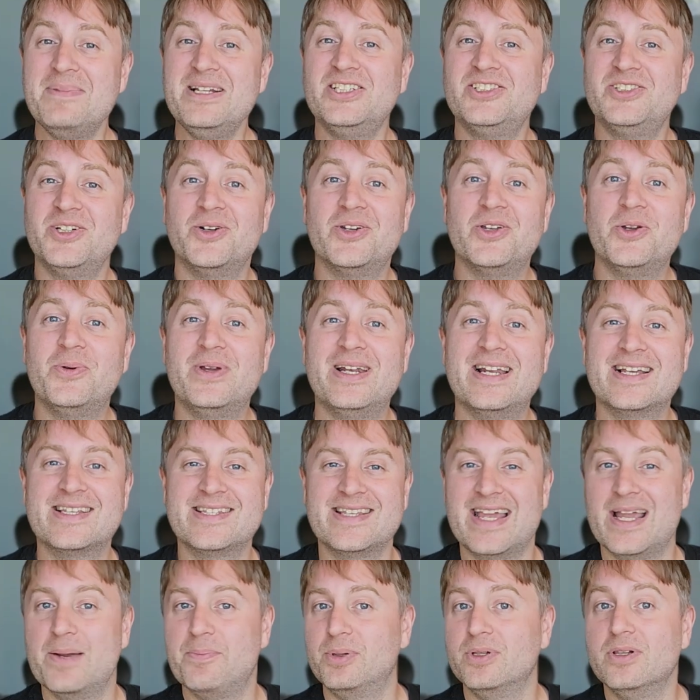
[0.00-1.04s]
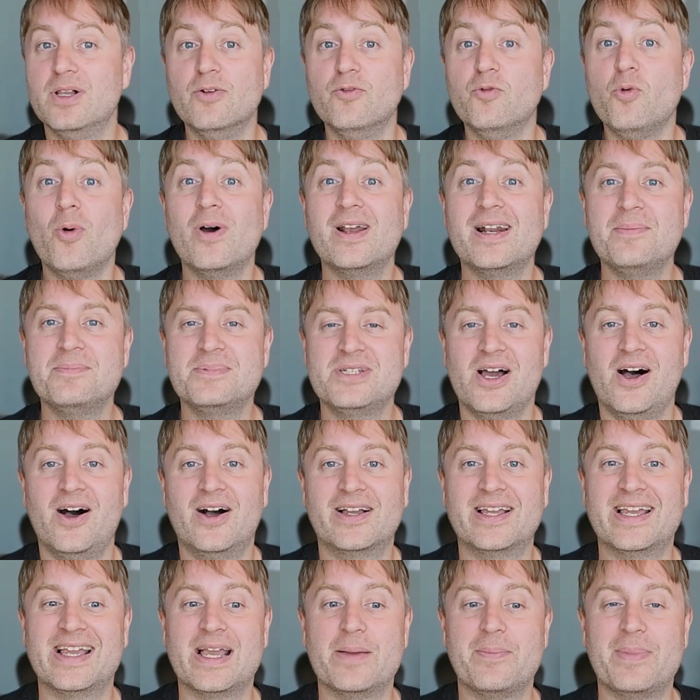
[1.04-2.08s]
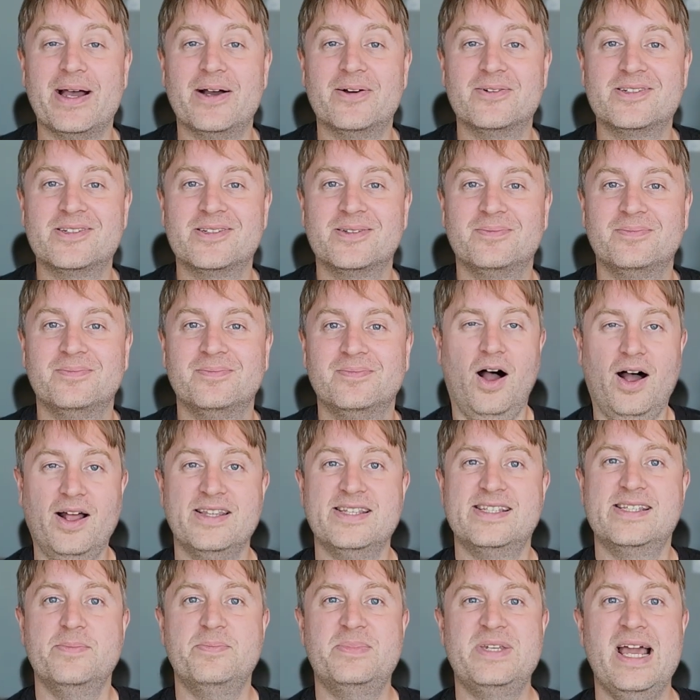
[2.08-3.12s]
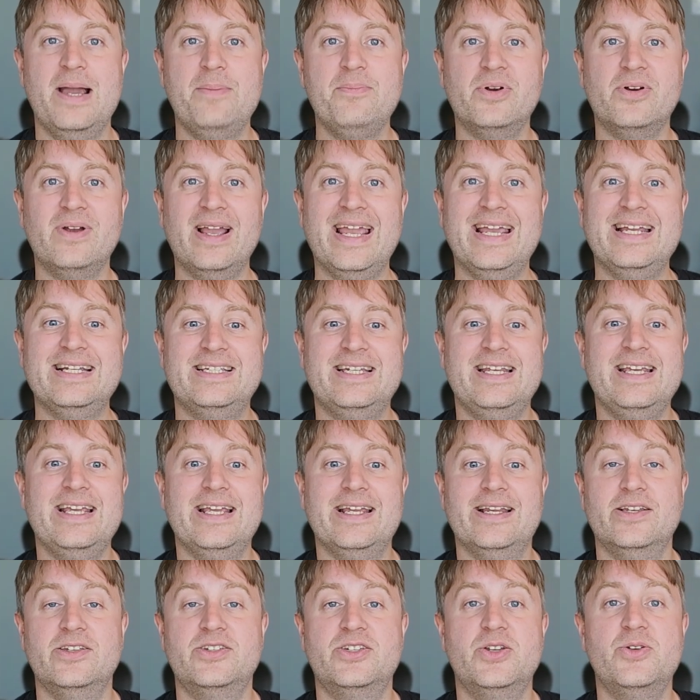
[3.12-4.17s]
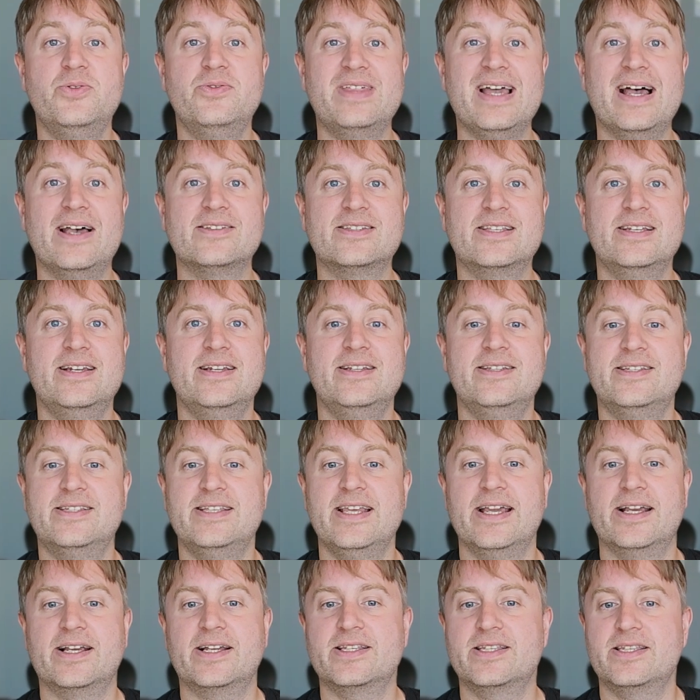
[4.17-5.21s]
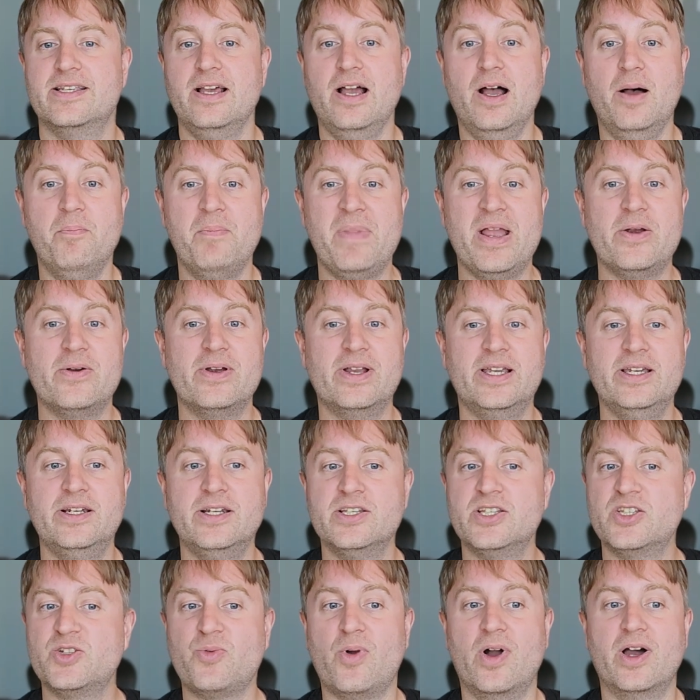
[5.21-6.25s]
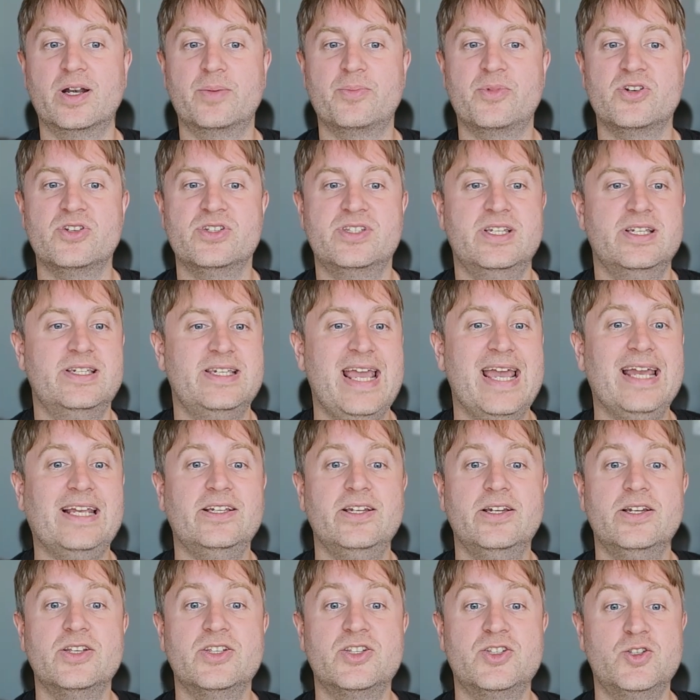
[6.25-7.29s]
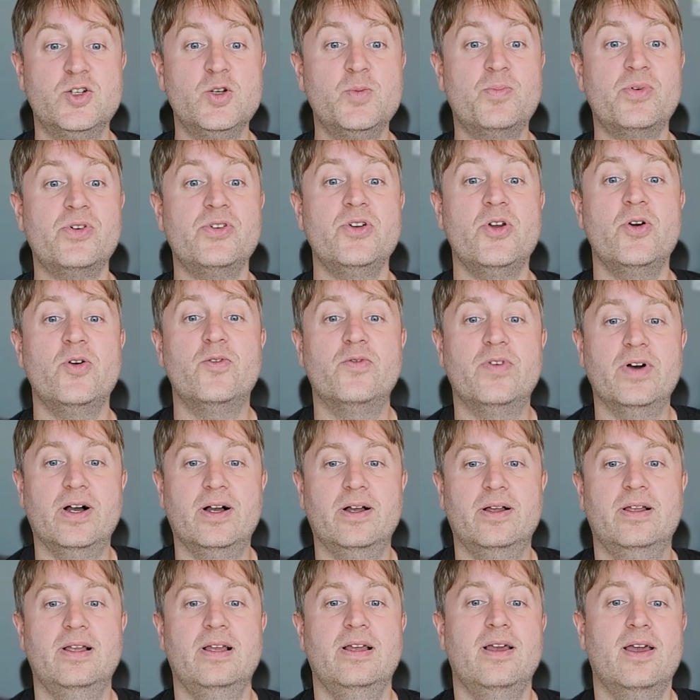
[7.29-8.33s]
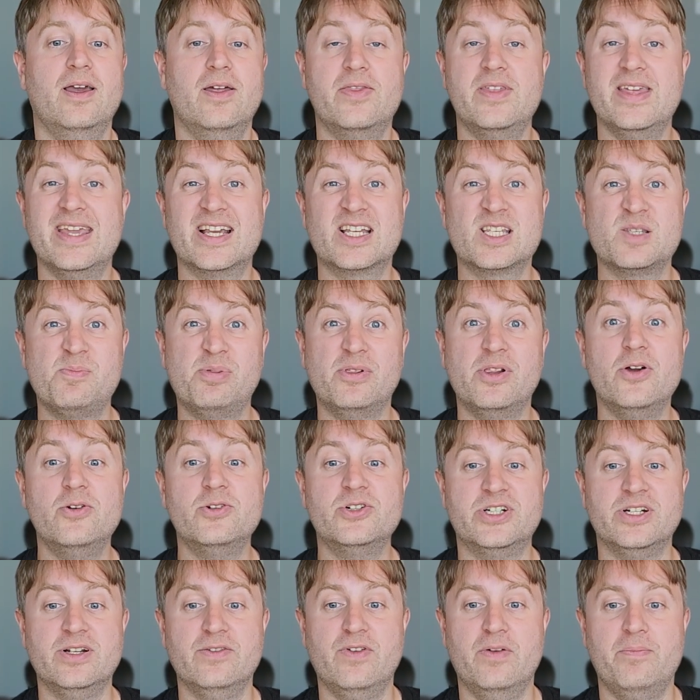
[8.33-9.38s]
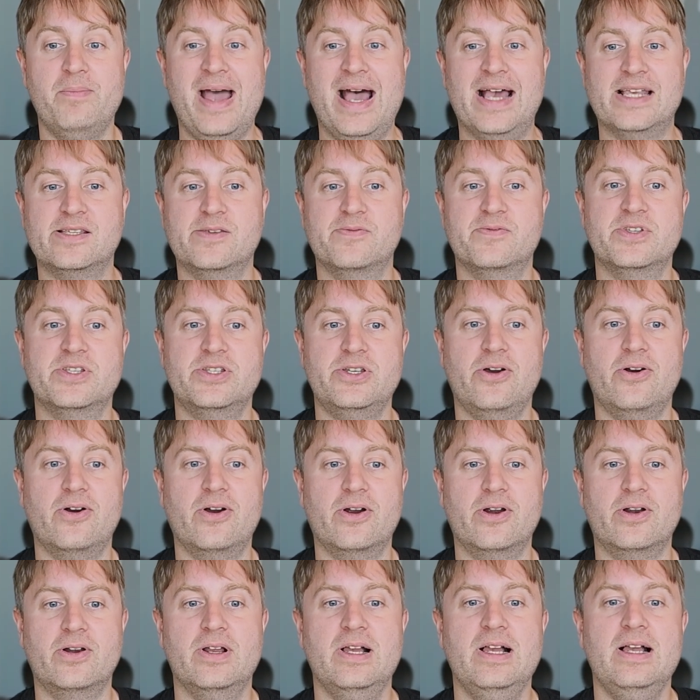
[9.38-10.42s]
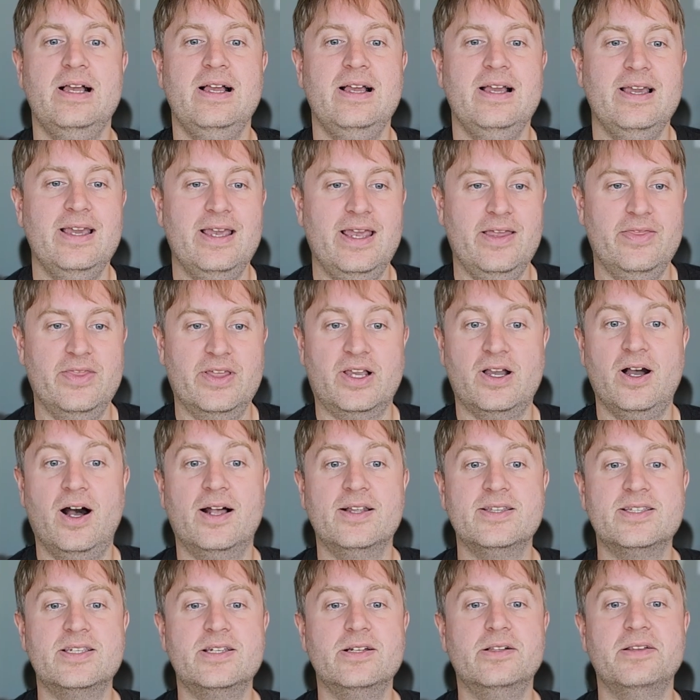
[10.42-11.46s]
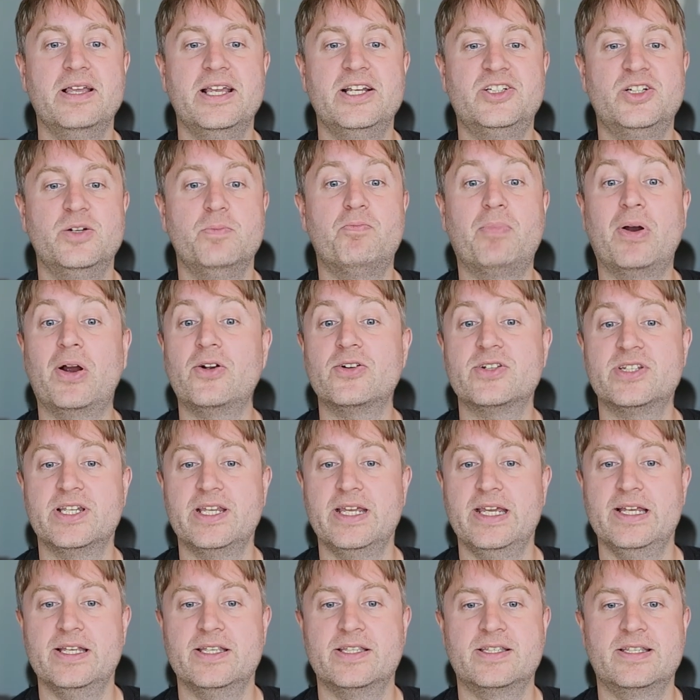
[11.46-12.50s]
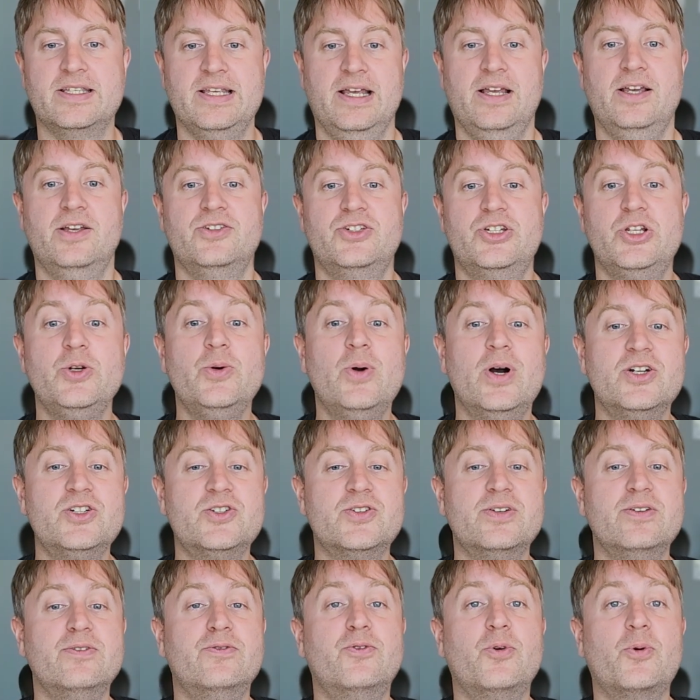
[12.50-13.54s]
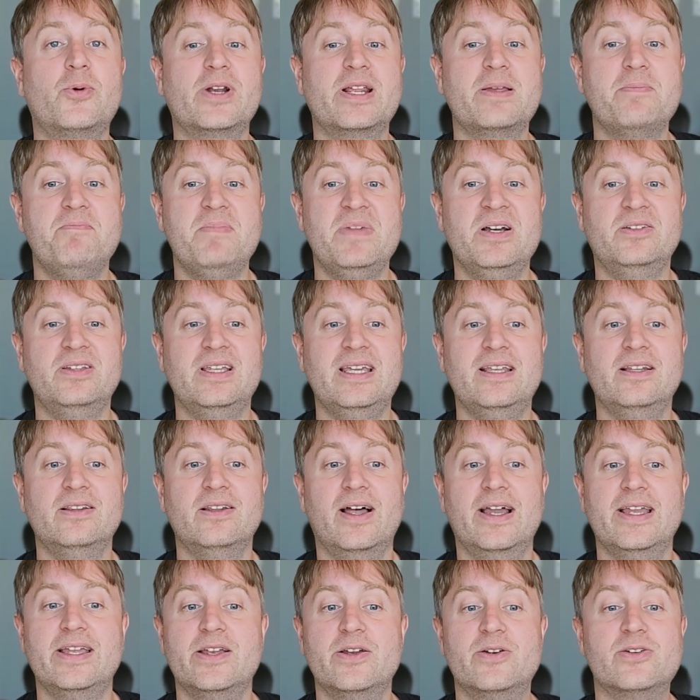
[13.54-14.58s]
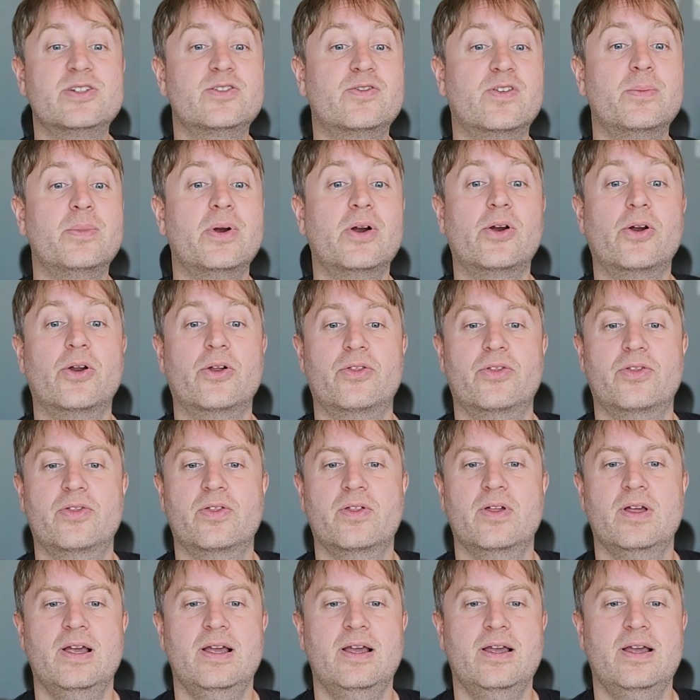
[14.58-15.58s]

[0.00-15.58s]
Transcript: me show you an example of what I'm talking about. On September 18, 2006, American astronomers detected a supernova, the explosion of a massive star, in the constellation Perseus, 240 million light-years from Earth.